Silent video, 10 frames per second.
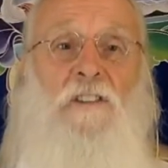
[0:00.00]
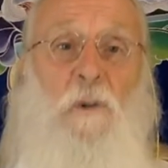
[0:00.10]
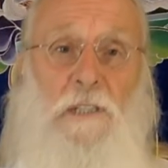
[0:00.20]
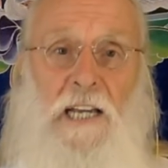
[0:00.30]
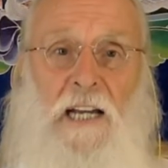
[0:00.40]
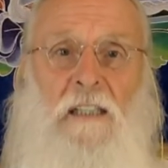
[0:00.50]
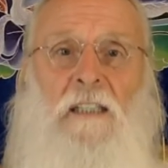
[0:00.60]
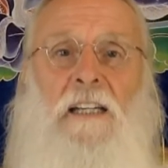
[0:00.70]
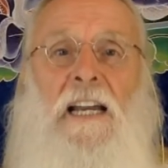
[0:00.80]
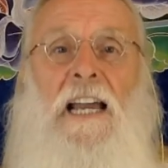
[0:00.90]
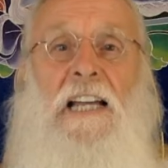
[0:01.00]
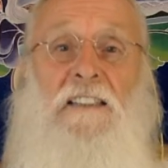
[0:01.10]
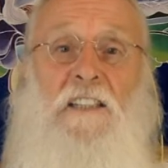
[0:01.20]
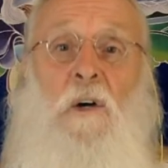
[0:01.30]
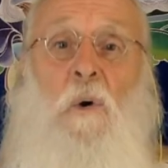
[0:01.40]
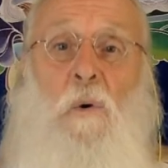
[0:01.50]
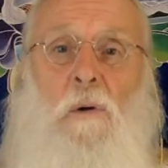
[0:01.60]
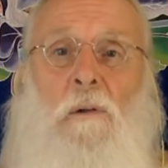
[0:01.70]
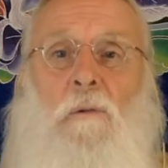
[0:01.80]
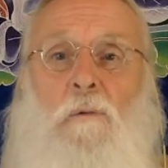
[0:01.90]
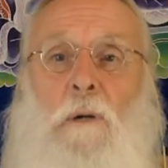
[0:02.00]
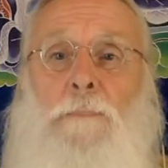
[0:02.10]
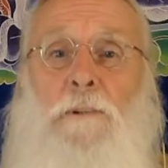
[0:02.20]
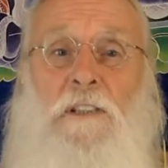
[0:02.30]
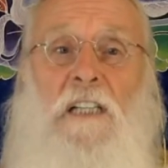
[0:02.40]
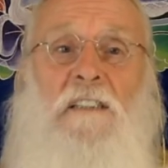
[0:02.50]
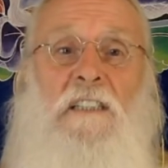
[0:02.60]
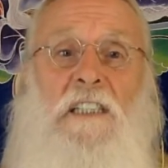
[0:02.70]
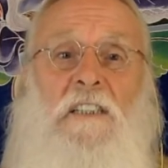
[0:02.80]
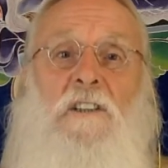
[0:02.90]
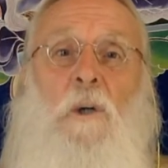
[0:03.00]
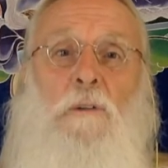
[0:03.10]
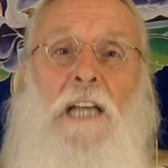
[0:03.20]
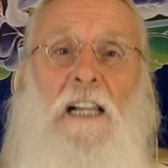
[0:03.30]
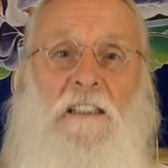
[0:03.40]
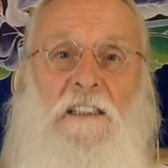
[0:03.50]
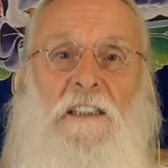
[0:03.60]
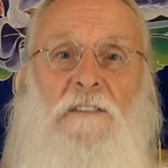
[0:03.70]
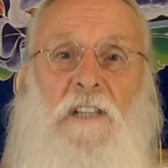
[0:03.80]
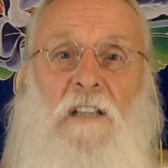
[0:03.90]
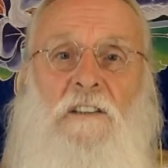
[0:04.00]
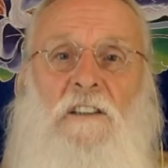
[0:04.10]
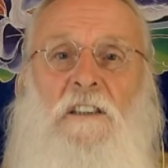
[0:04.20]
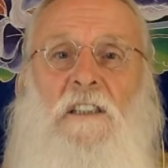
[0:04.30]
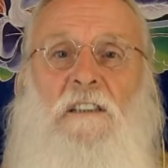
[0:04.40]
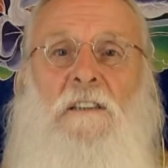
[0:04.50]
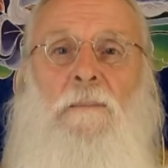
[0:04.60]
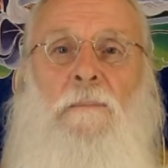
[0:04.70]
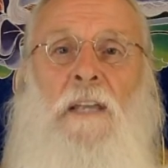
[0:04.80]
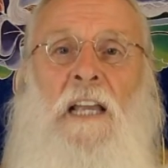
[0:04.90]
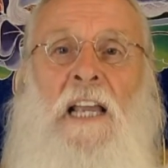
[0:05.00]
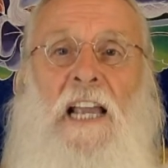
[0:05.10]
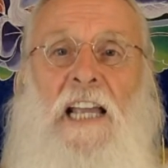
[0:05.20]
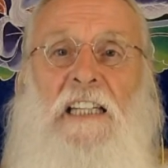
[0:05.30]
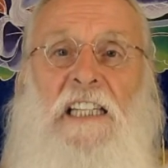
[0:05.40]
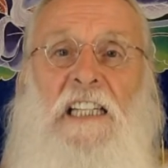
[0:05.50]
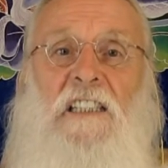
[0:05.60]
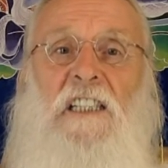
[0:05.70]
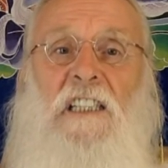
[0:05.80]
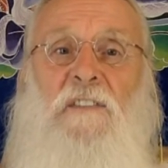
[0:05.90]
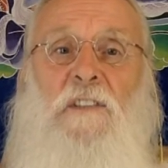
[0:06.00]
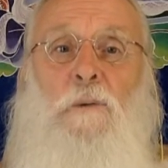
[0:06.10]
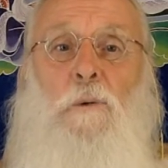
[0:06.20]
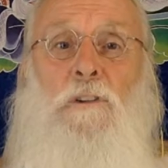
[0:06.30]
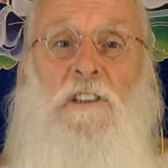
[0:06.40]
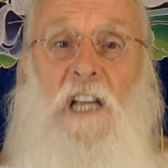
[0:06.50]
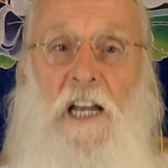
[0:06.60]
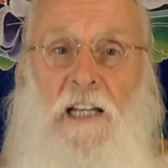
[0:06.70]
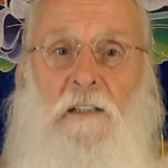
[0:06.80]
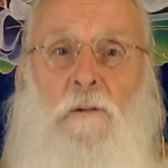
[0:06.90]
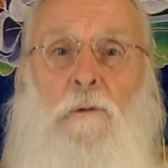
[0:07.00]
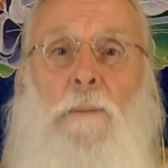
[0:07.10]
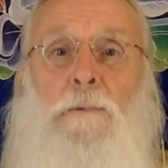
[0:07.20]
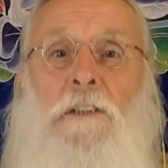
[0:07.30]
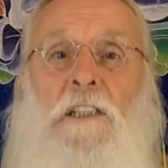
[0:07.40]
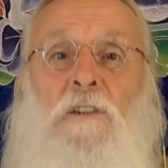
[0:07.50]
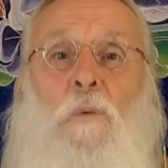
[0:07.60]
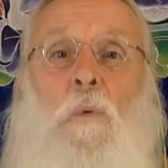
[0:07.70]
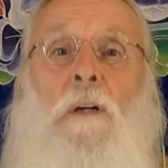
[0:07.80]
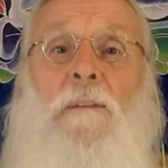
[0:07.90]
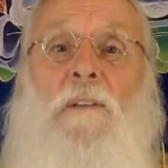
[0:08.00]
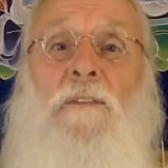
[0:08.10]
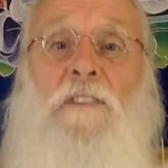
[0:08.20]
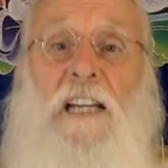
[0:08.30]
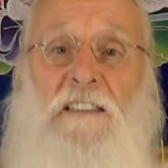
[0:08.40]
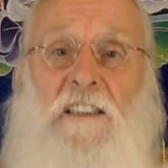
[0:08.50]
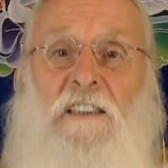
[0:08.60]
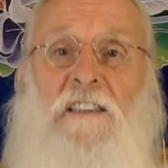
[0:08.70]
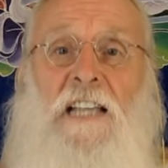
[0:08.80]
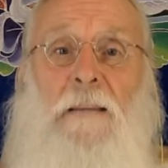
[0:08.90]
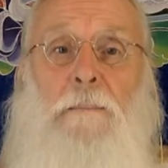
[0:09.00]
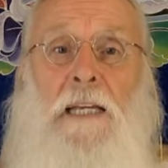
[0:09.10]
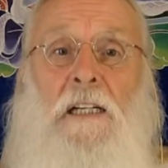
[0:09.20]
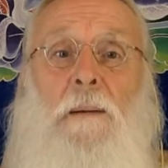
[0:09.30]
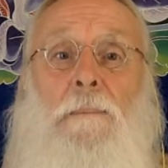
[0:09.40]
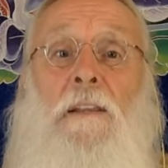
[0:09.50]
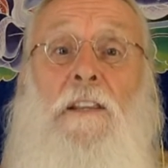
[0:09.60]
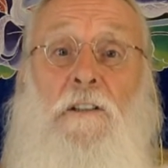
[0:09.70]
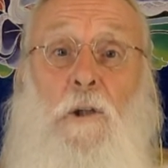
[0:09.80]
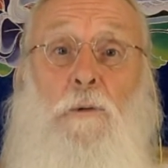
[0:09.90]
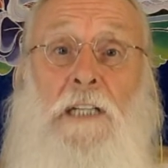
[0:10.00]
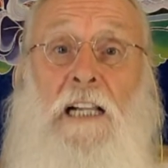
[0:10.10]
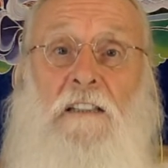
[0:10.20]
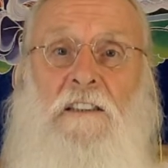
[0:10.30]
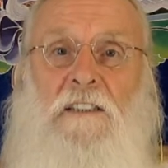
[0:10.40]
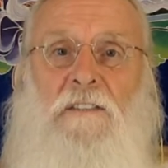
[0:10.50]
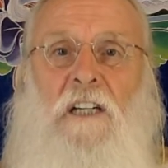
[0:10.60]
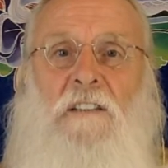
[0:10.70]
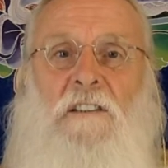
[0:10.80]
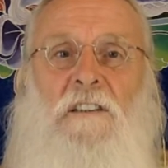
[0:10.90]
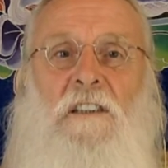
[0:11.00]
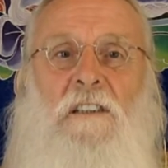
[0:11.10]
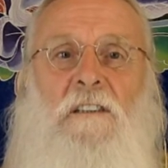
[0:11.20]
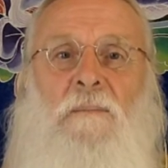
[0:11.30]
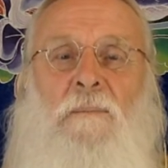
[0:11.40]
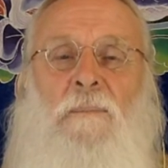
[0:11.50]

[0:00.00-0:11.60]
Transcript: zodiac, as a whole, represents the totality of consciousness, and each individual sign represents one of the facets that make up the totality of consciousness.